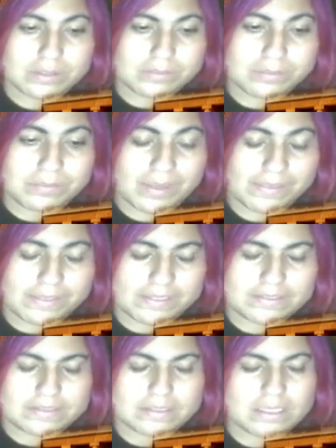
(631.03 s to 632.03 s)

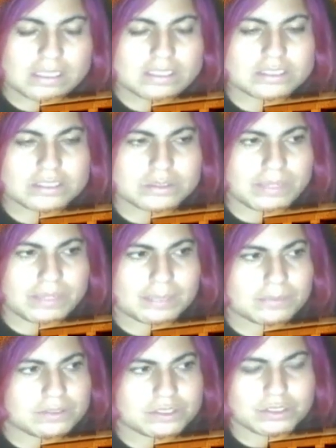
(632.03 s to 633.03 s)
methods to be
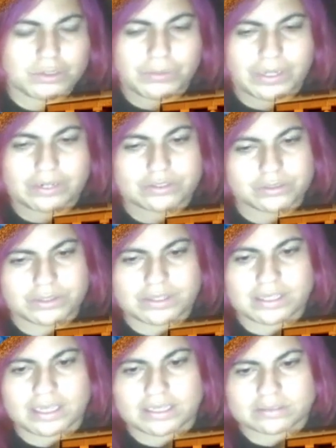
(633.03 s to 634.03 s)
able to create or do
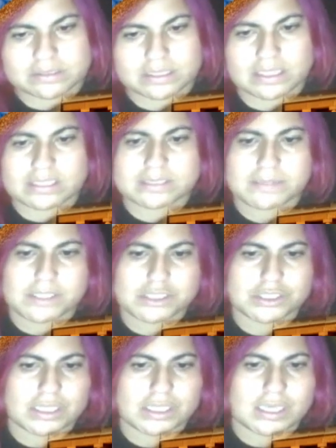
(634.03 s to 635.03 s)
anything else,
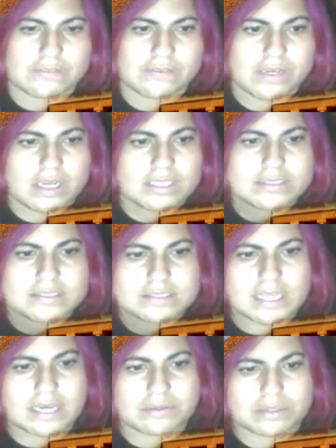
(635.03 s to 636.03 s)
especially if
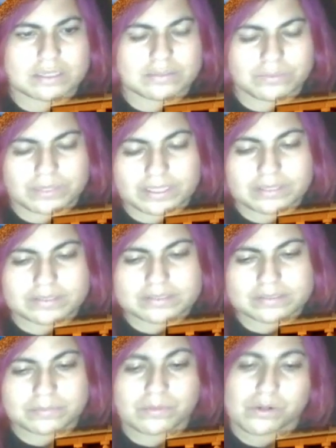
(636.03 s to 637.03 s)
sound of
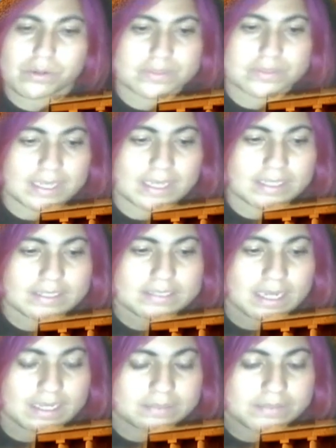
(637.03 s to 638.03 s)
is, or most likely is
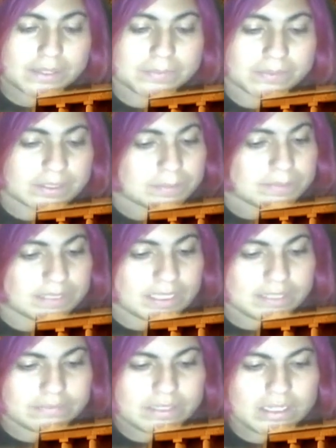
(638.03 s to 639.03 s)
hypothetically
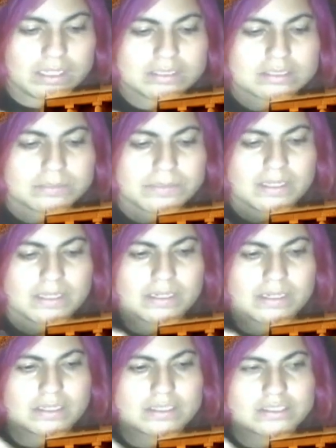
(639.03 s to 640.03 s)
believed, to be
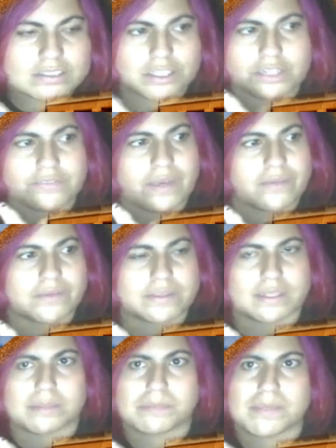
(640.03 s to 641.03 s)
the start of
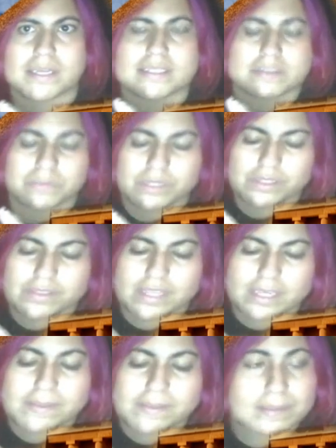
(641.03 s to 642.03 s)
everything. Because when you
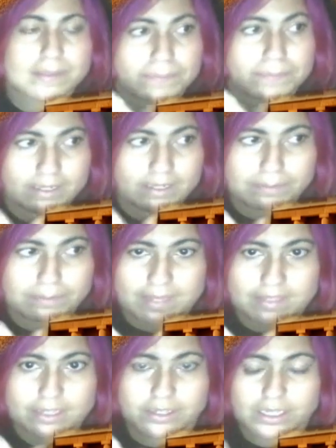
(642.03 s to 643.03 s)
think about the Big
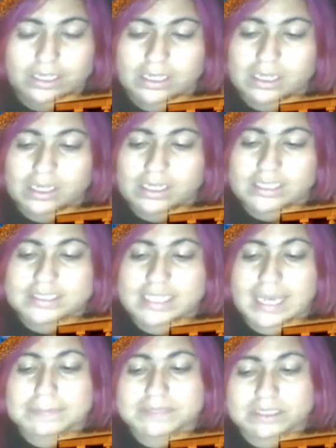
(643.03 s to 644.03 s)
Bang Theory, we said
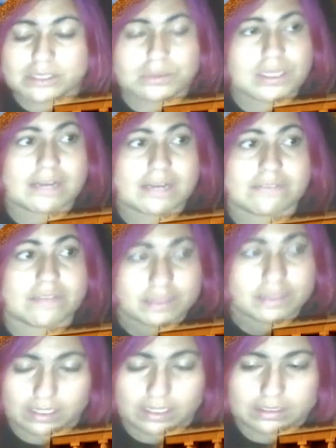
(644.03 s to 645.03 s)
absolutely out of
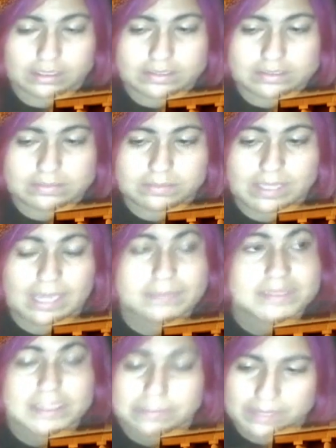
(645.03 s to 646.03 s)
nothingness came
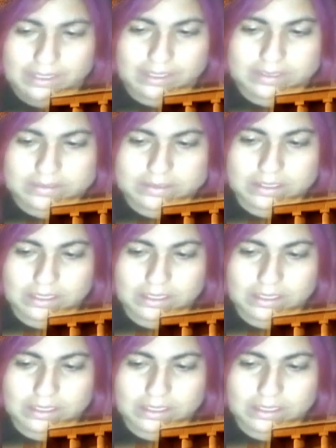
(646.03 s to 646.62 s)
somethingness.